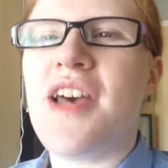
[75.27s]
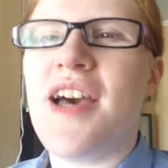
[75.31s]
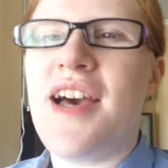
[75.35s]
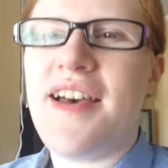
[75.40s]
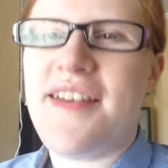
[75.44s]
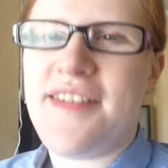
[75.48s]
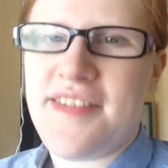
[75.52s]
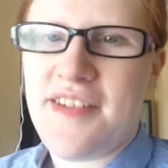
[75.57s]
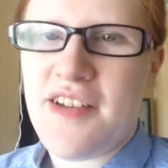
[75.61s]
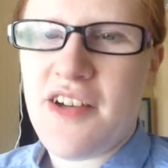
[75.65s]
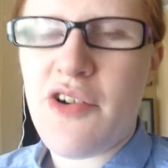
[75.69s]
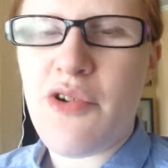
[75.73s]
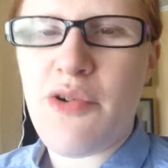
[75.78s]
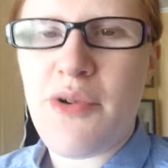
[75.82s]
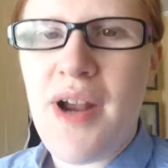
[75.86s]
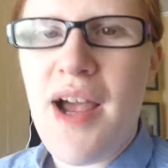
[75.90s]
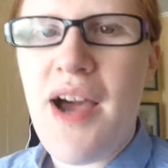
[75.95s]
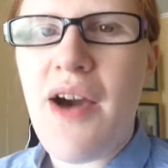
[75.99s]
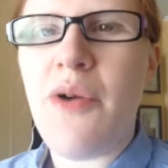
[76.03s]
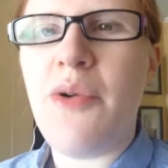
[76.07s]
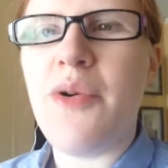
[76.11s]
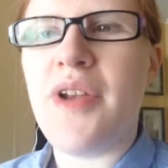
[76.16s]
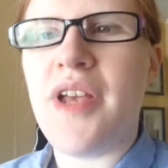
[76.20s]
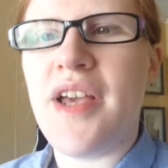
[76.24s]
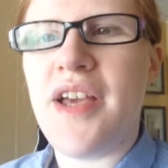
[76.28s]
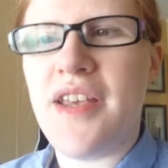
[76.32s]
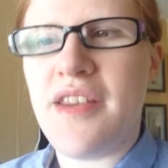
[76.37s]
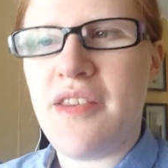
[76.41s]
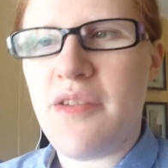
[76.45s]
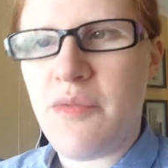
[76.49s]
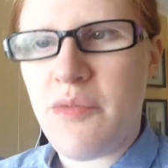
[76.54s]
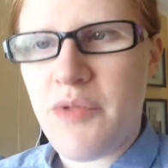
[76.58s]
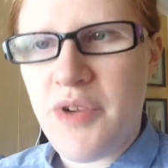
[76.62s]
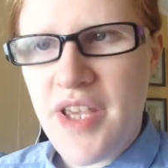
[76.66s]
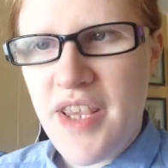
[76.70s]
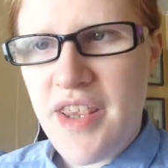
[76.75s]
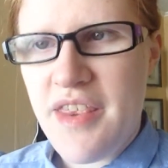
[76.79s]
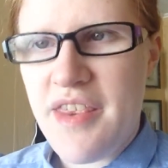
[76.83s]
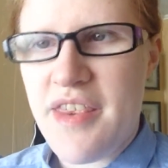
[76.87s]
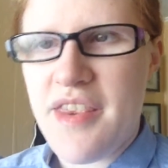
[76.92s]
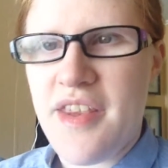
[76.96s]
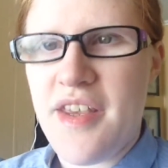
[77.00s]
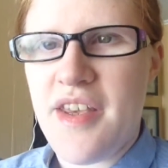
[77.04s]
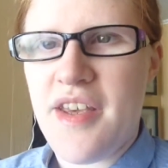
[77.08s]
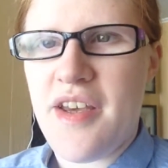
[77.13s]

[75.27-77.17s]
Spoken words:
as crowded with